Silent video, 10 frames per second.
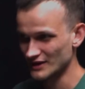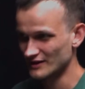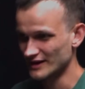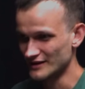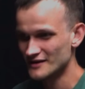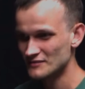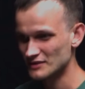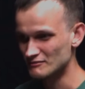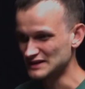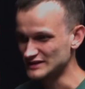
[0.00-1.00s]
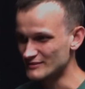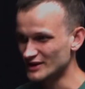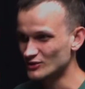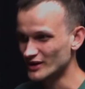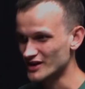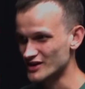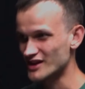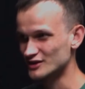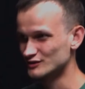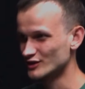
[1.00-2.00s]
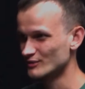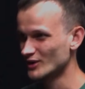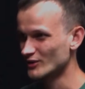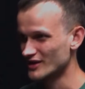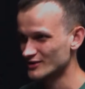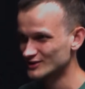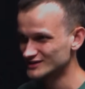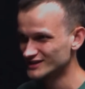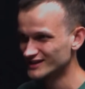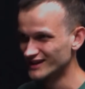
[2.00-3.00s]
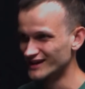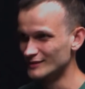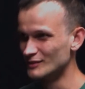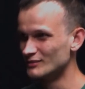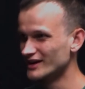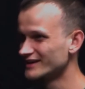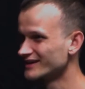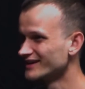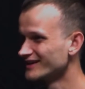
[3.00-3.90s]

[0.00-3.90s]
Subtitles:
like milli Bitcoin is the silver to Bitcoin's gold. But